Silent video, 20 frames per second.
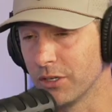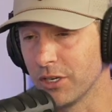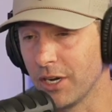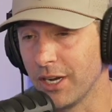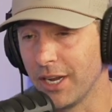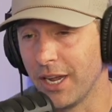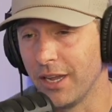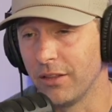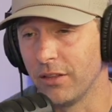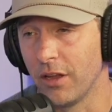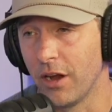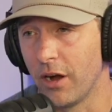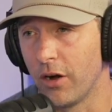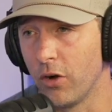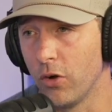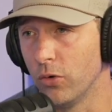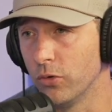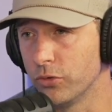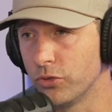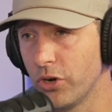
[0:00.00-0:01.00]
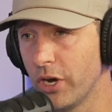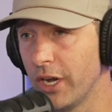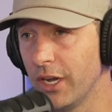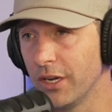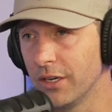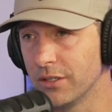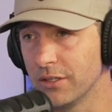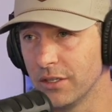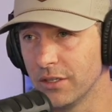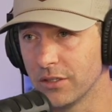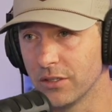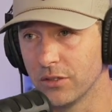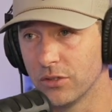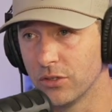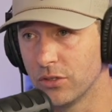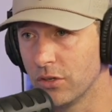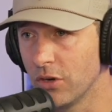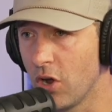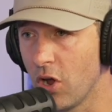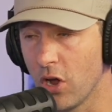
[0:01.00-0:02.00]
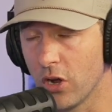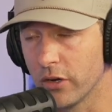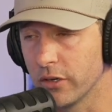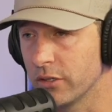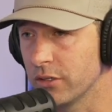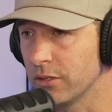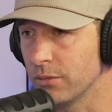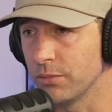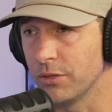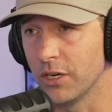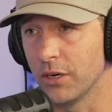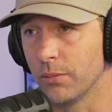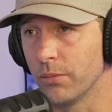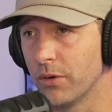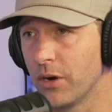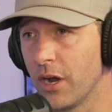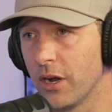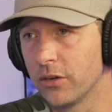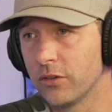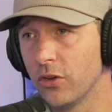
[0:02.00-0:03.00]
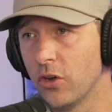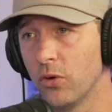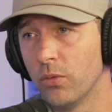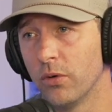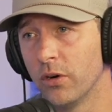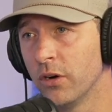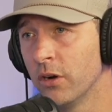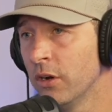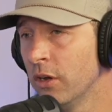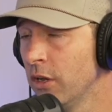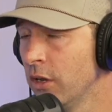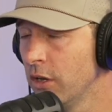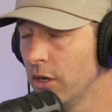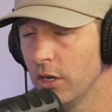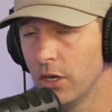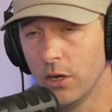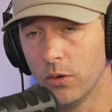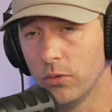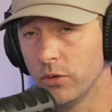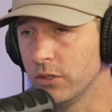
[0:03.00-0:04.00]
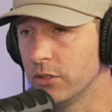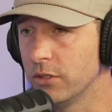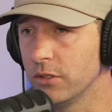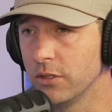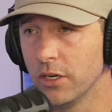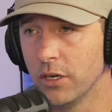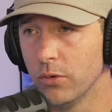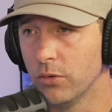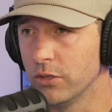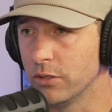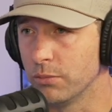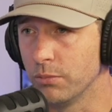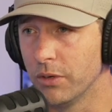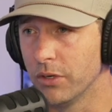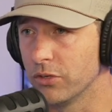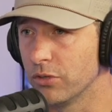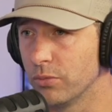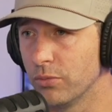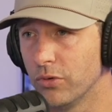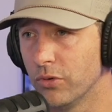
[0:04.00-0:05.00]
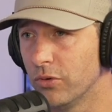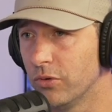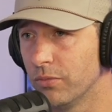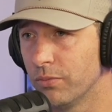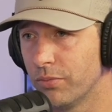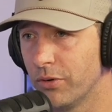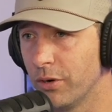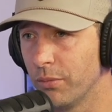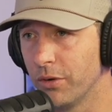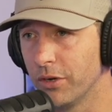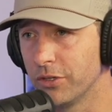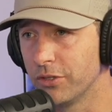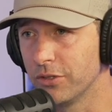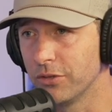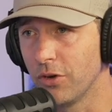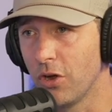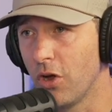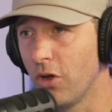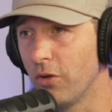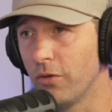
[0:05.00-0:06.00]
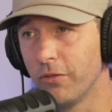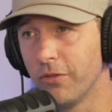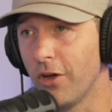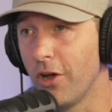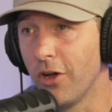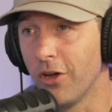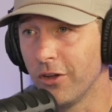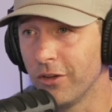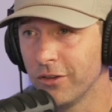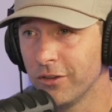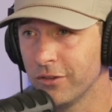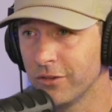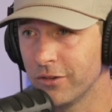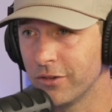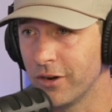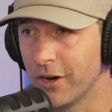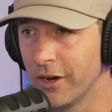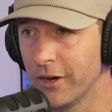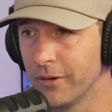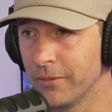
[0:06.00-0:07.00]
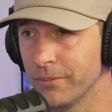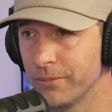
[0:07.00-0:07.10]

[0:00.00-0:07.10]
like at our whole training season, August, September, October. It was miserable pretty much all fall, right?